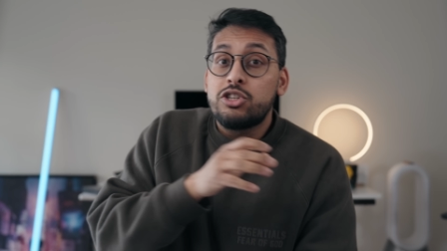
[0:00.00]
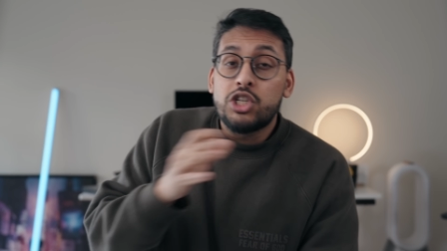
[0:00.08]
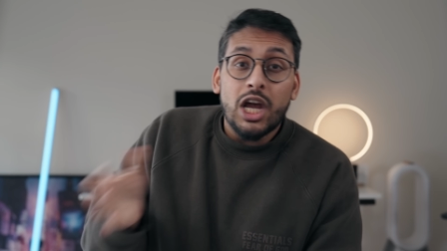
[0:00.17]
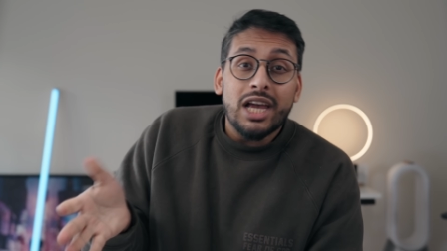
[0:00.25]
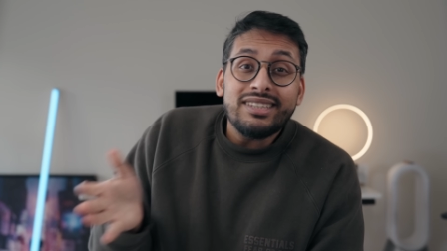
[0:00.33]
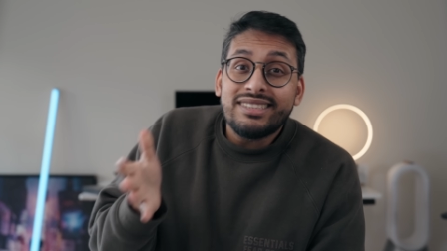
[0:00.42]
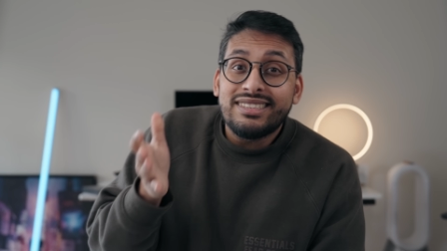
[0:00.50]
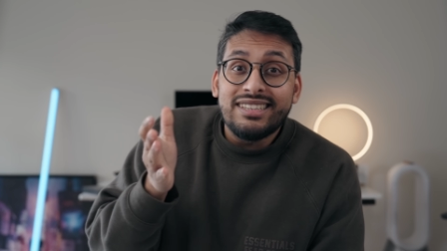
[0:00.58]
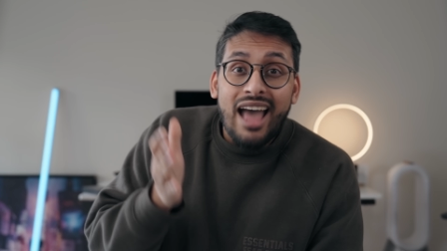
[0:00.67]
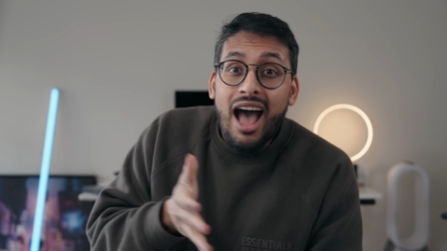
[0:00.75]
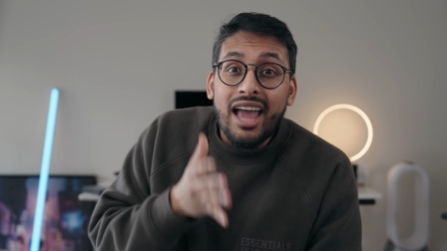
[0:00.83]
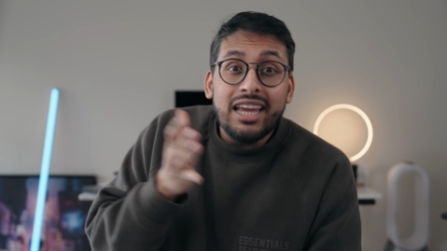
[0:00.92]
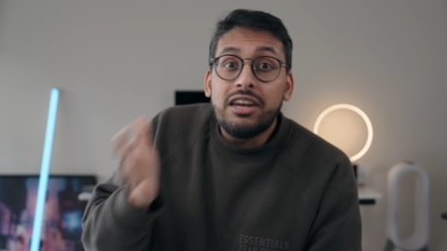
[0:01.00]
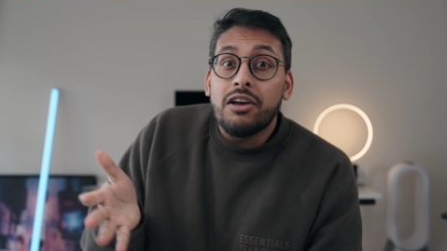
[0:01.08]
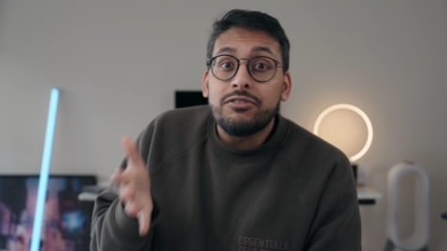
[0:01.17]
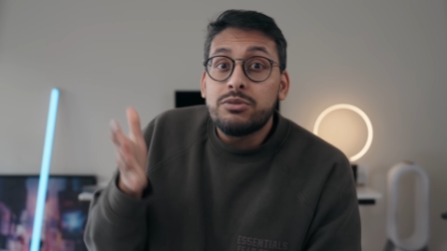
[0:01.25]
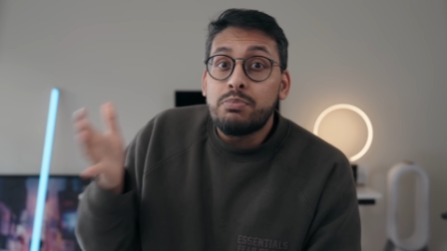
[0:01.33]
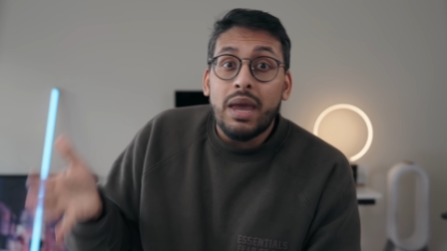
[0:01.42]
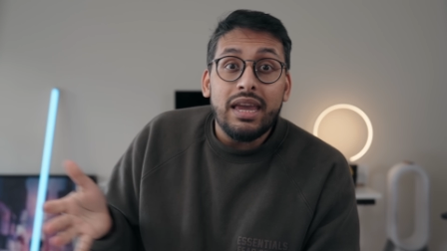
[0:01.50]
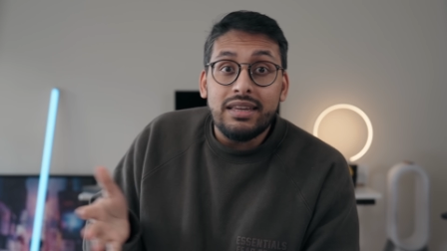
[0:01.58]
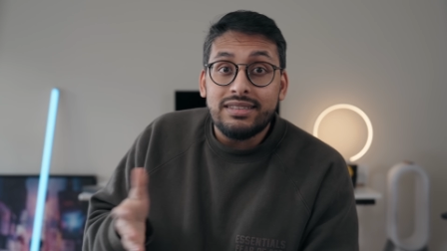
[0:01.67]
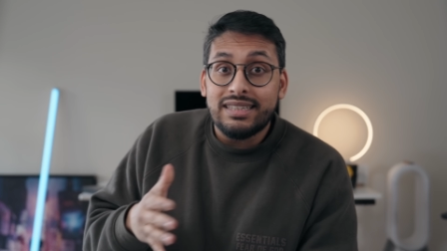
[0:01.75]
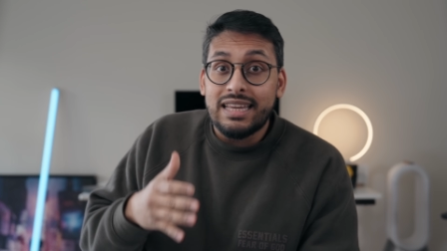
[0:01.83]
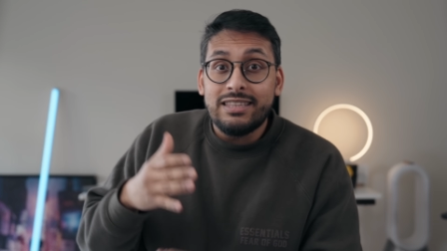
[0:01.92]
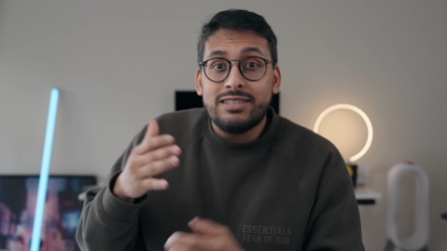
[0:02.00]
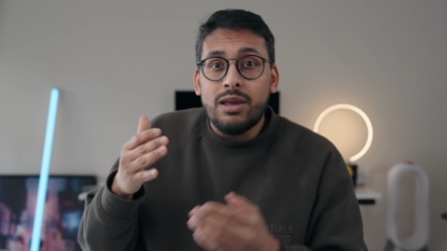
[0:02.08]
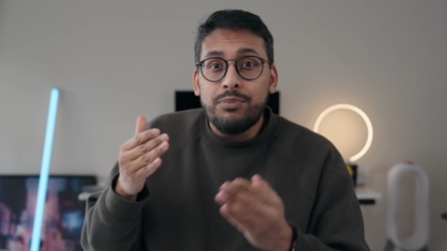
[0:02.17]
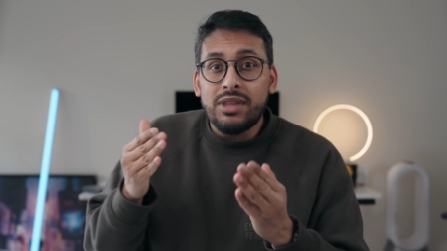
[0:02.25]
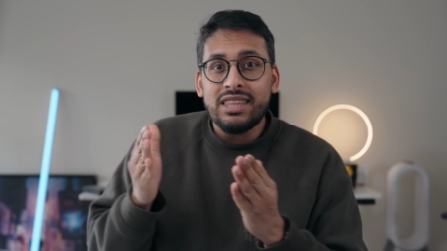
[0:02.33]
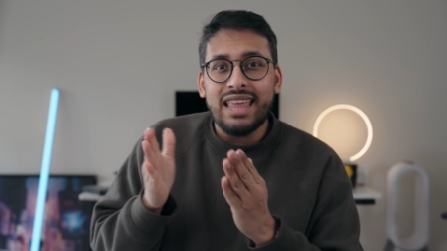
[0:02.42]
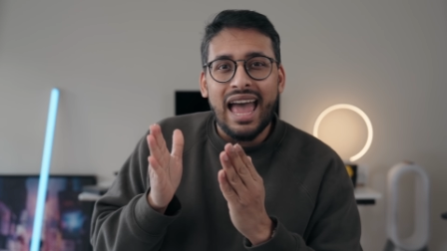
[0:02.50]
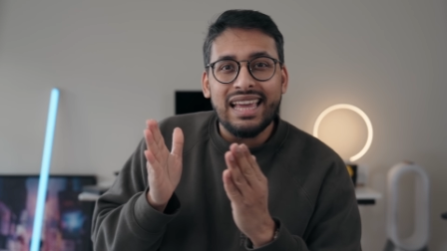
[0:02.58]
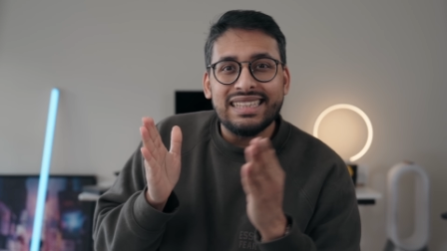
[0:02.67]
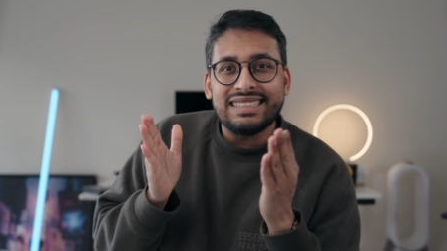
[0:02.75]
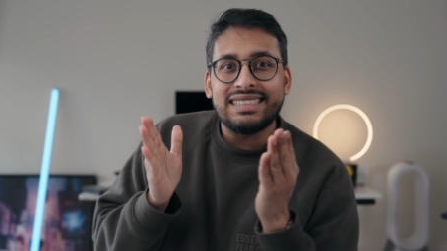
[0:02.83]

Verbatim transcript: just not enough space in something that is